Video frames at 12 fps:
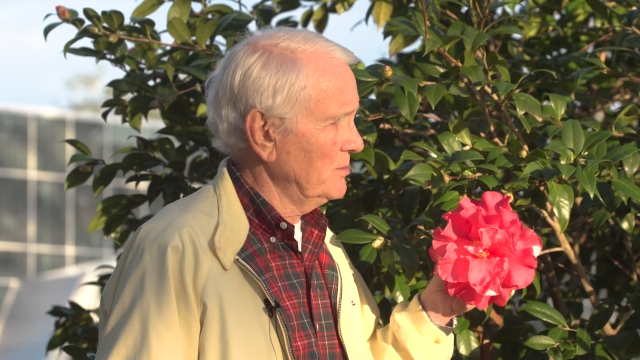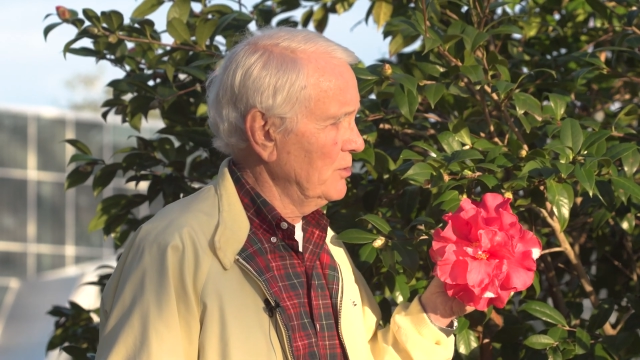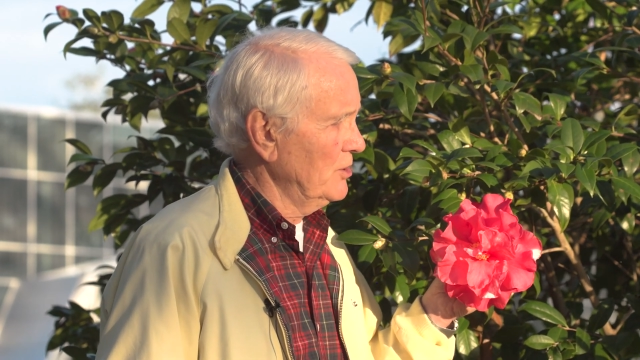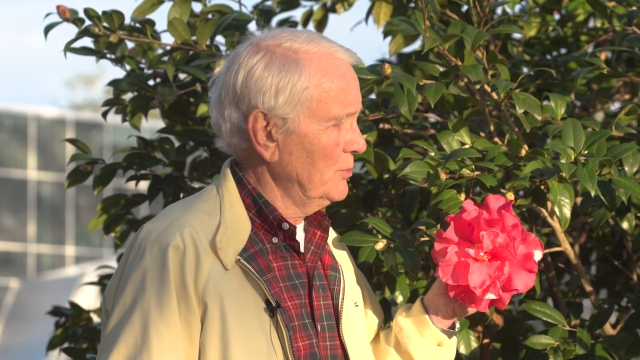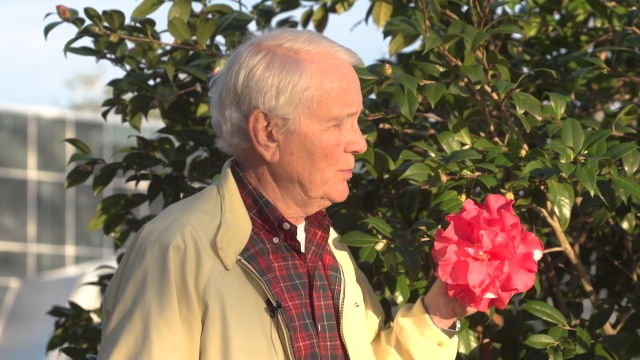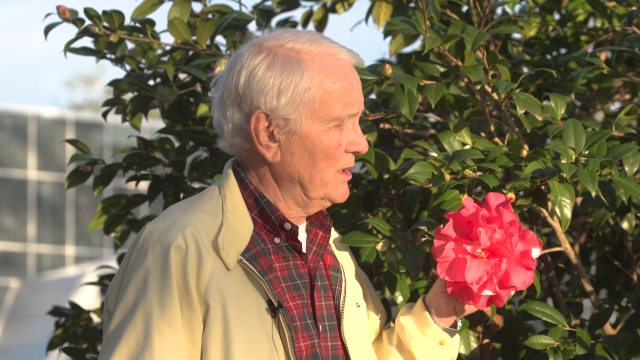
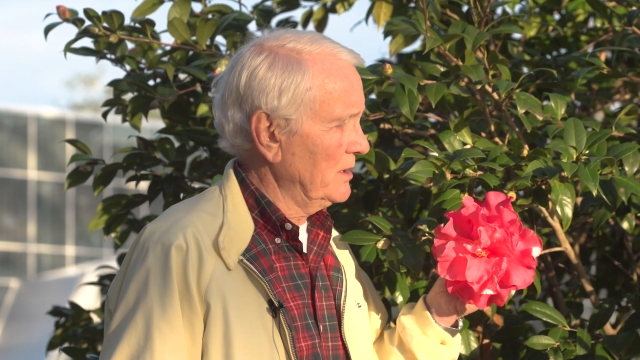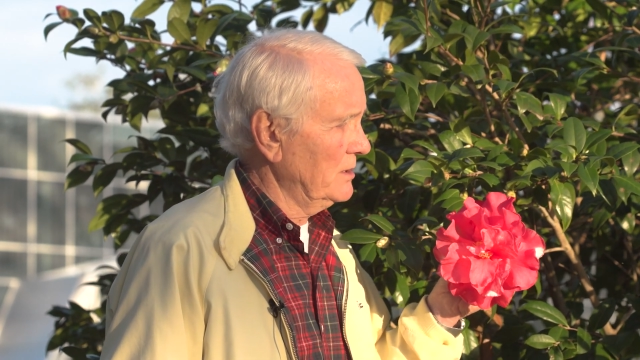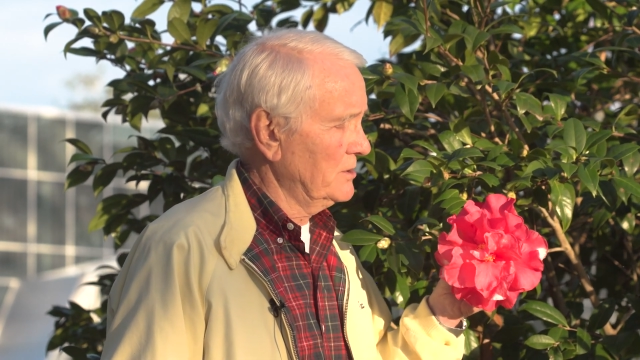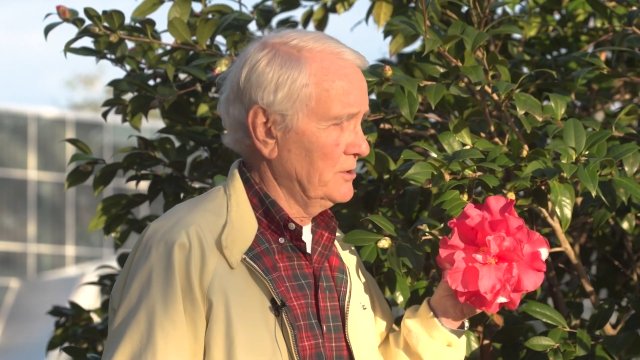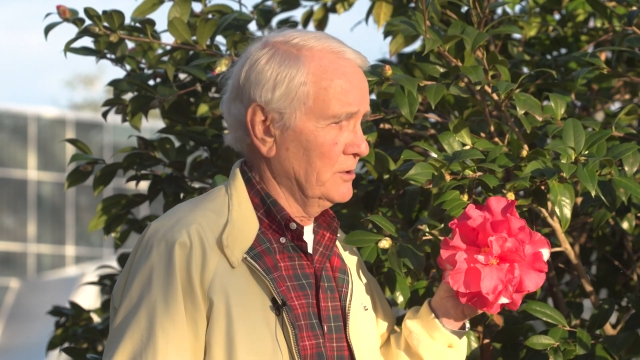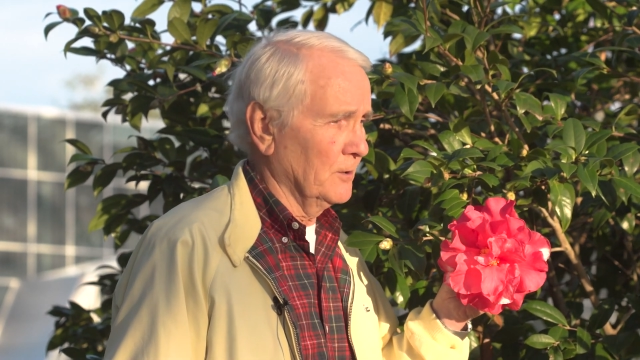blooming
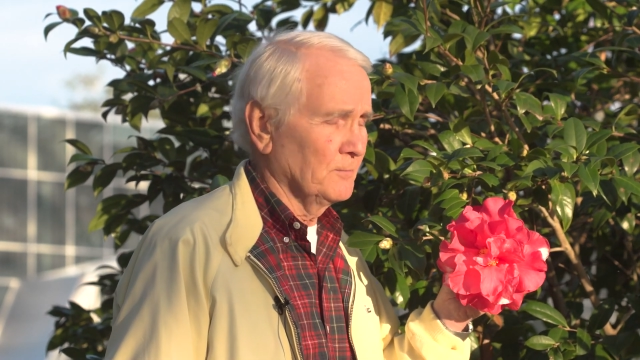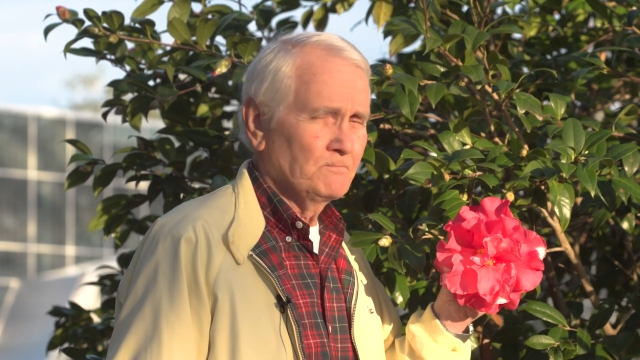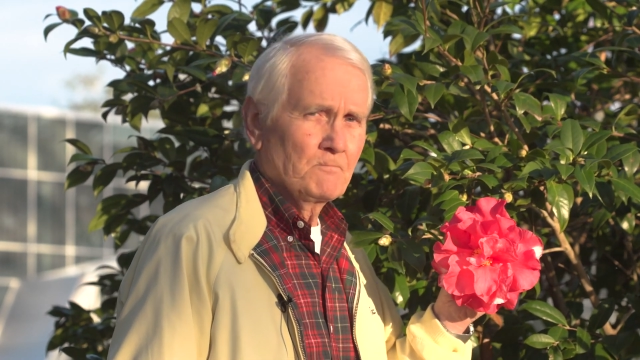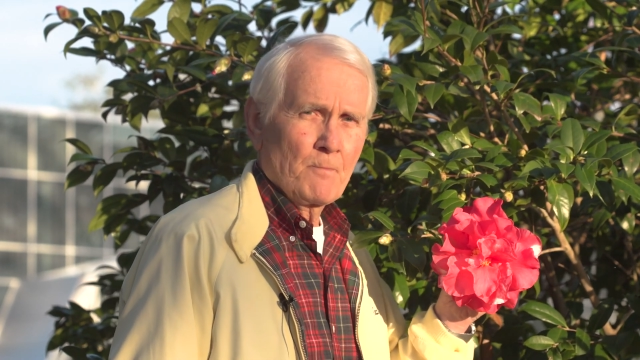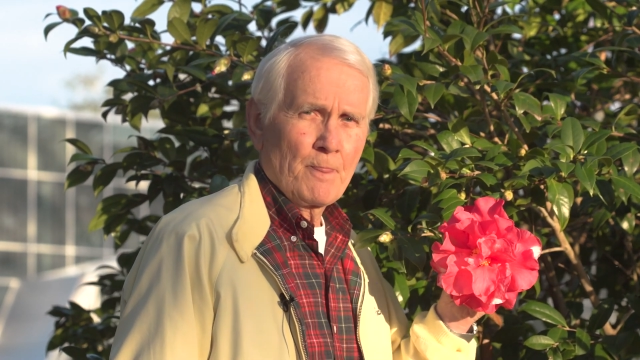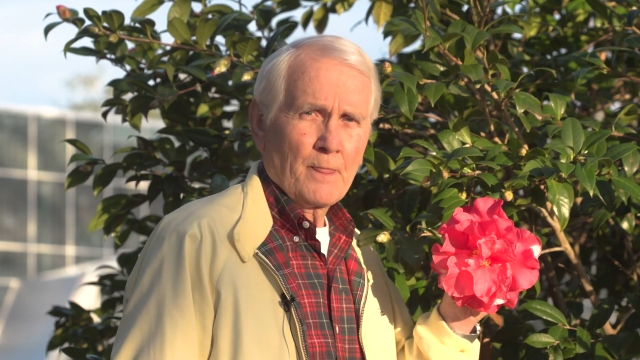until
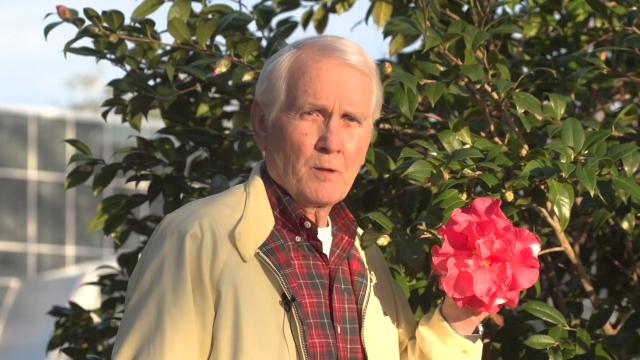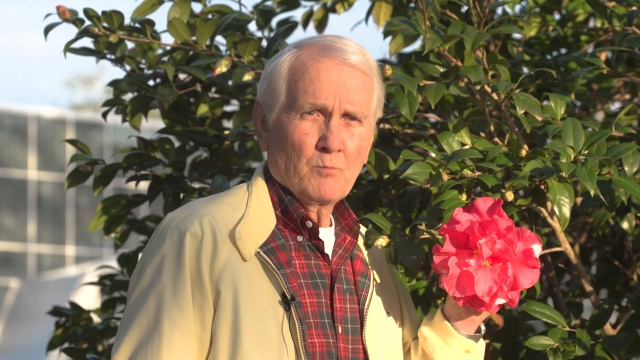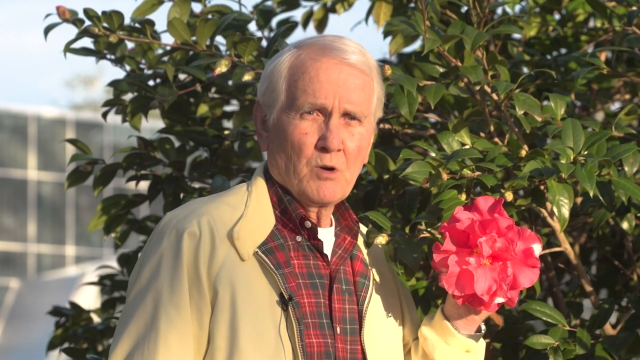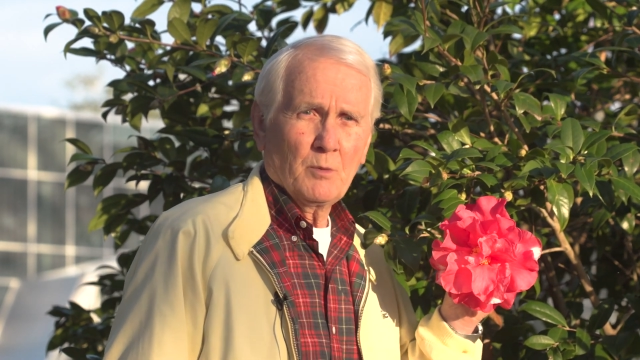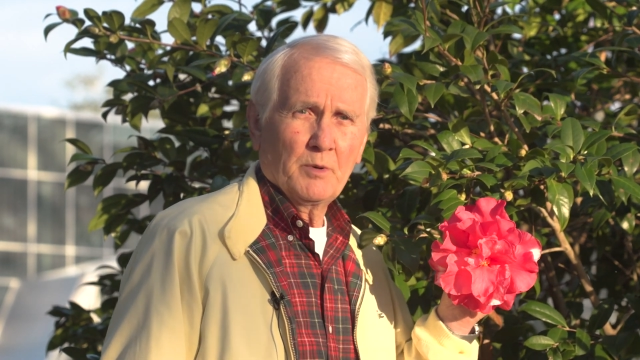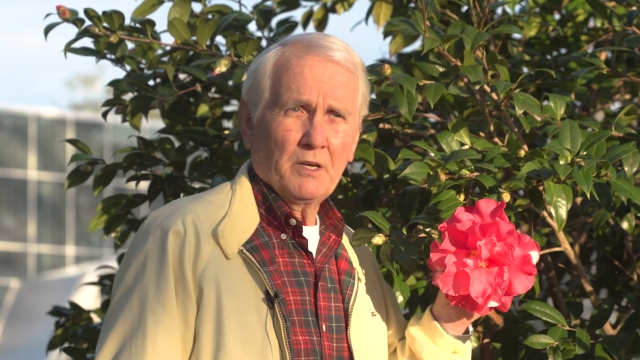
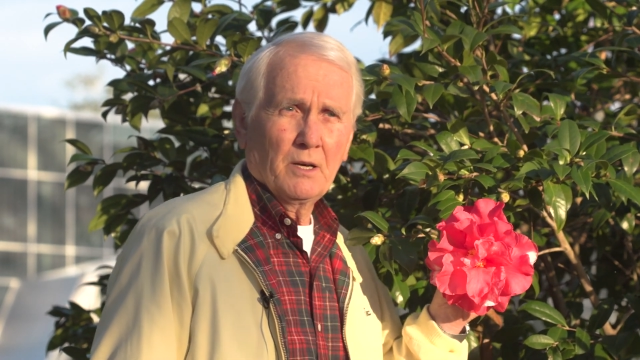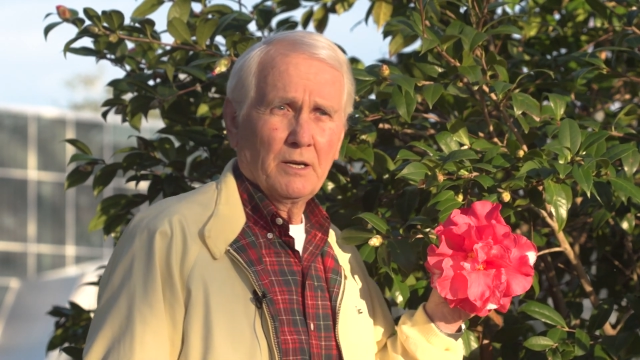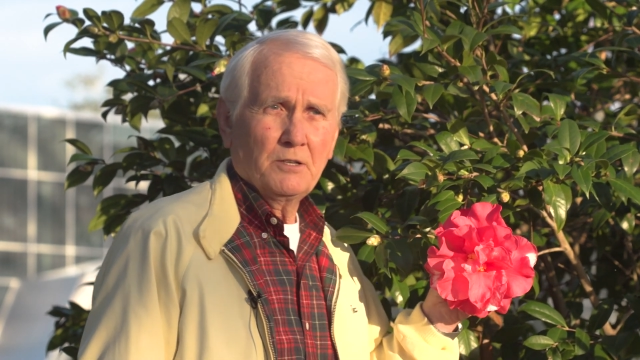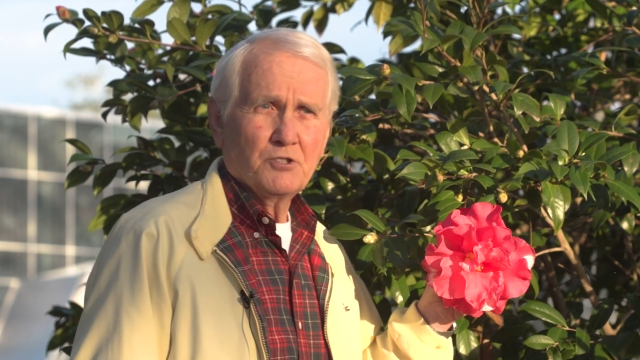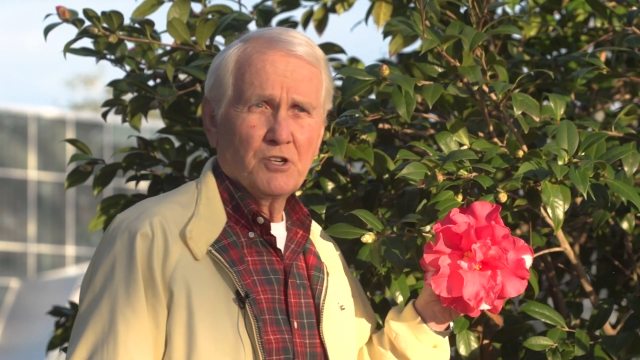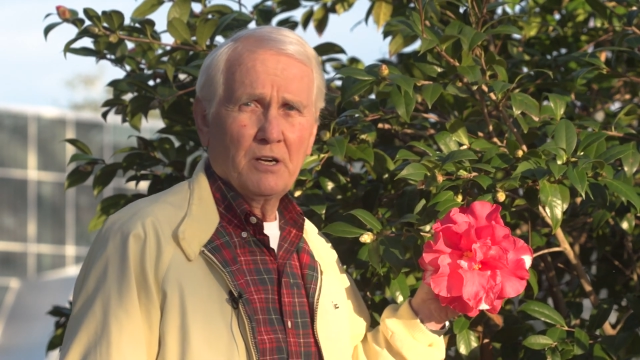probably
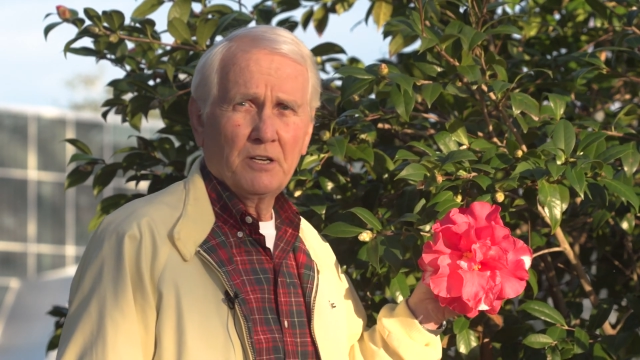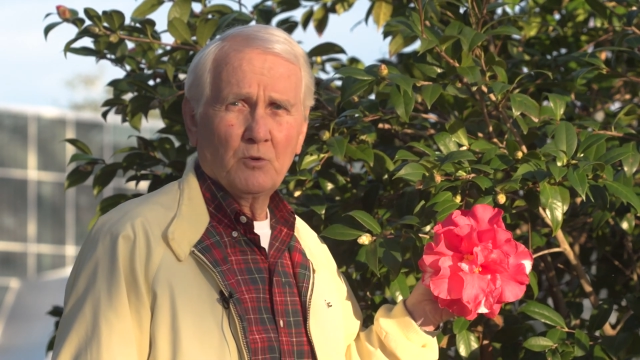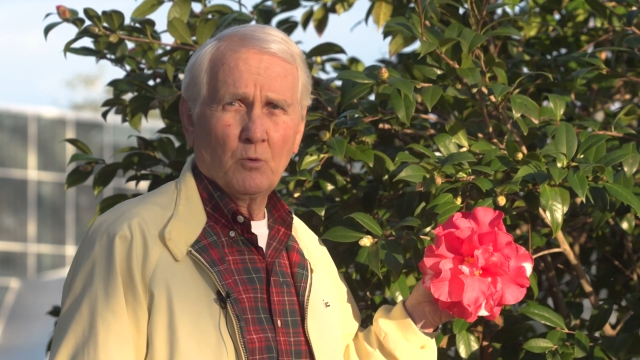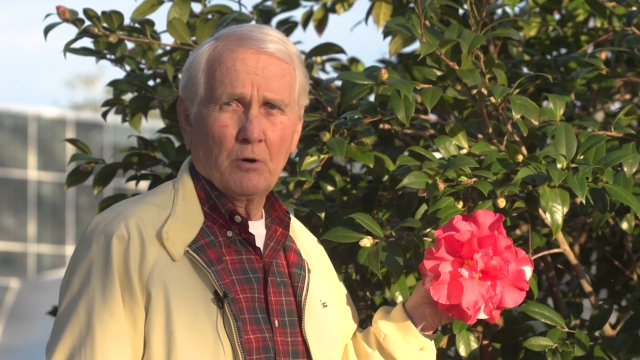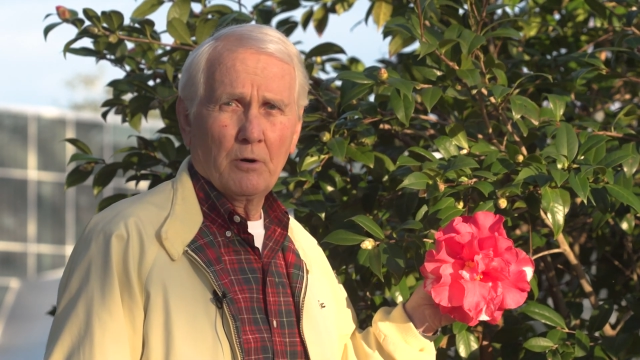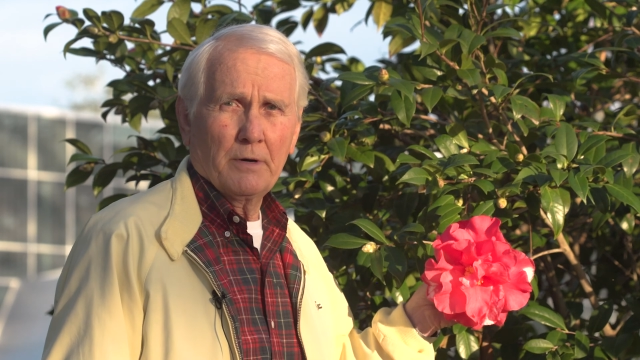late
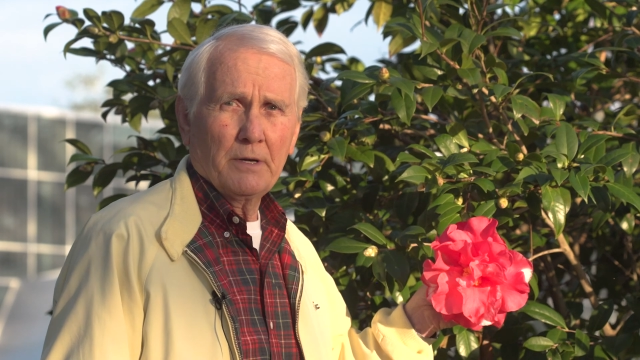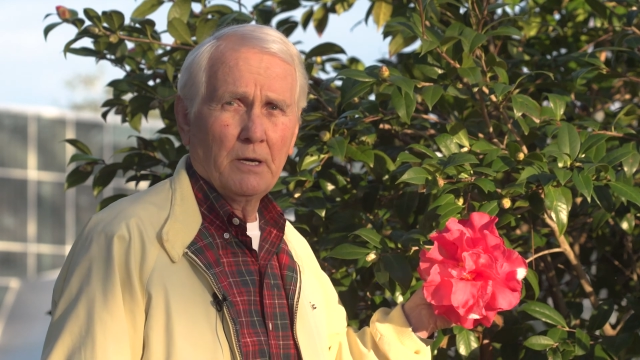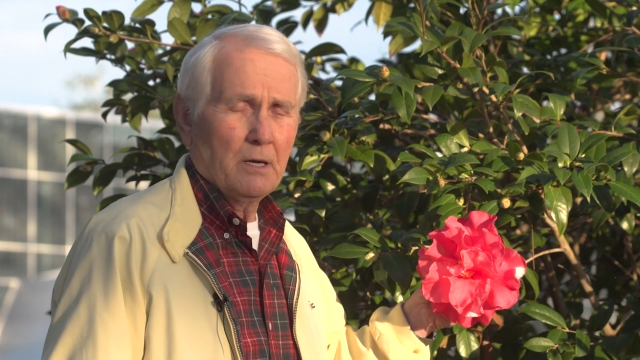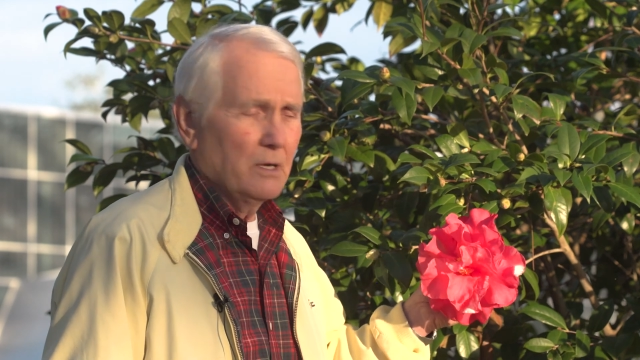January,